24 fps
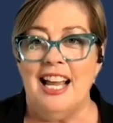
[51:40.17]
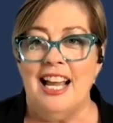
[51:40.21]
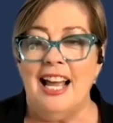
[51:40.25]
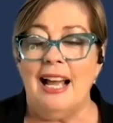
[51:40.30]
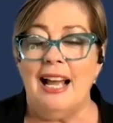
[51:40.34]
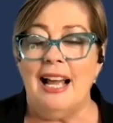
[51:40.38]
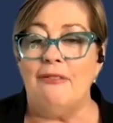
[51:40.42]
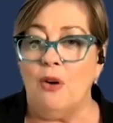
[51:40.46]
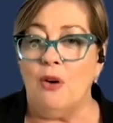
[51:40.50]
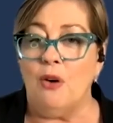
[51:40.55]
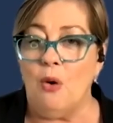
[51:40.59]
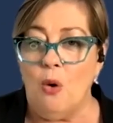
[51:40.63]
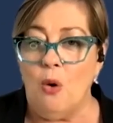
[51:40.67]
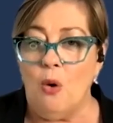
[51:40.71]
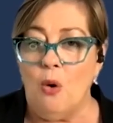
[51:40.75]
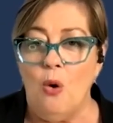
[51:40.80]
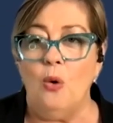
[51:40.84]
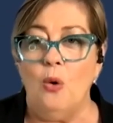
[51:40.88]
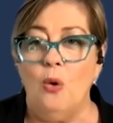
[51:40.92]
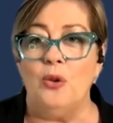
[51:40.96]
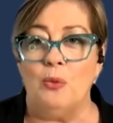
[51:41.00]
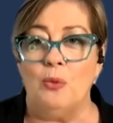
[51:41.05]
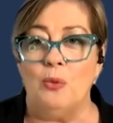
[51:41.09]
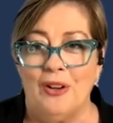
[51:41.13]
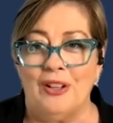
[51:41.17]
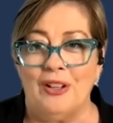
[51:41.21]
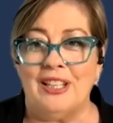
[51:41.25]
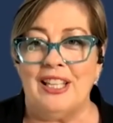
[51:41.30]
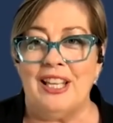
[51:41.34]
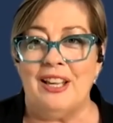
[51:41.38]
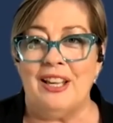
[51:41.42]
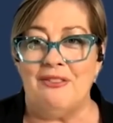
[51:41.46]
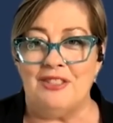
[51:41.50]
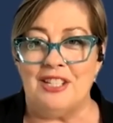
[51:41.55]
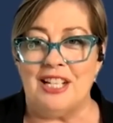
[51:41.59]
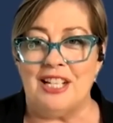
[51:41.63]
and for all the work
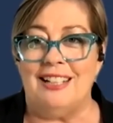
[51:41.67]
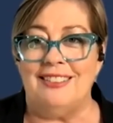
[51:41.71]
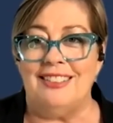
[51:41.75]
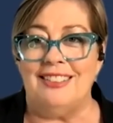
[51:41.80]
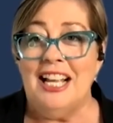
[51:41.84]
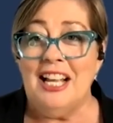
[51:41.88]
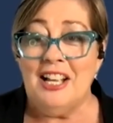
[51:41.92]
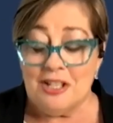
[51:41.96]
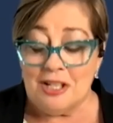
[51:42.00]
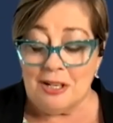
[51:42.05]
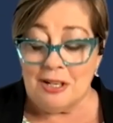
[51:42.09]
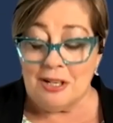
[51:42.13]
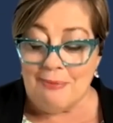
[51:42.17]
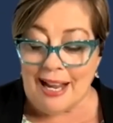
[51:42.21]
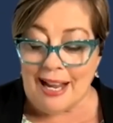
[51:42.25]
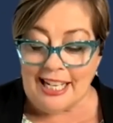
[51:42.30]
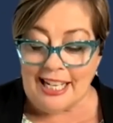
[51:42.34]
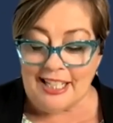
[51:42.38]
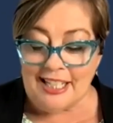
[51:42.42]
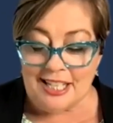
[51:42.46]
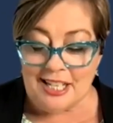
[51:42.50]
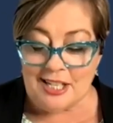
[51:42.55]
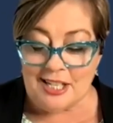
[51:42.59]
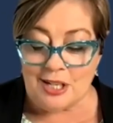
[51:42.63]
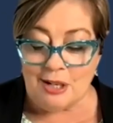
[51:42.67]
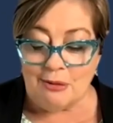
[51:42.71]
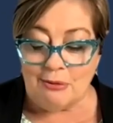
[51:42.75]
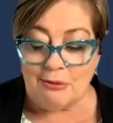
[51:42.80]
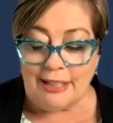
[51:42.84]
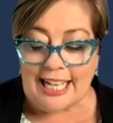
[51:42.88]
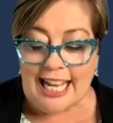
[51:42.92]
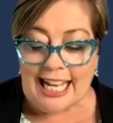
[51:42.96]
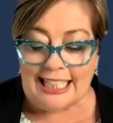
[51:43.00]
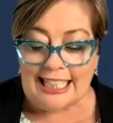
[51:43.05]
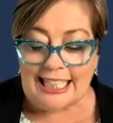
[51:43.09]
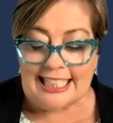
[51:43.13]
they've done to make this a
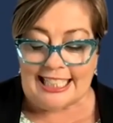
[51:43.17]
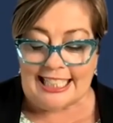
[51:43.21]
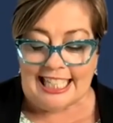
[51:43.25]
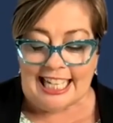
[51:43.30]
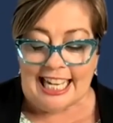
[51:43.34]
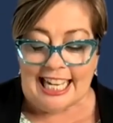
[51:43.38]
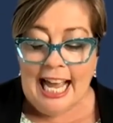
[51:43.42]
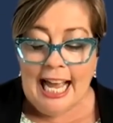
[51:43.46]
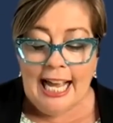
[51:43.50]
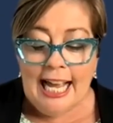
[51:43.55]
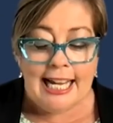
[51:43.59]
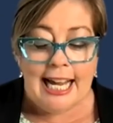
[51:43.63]
reality.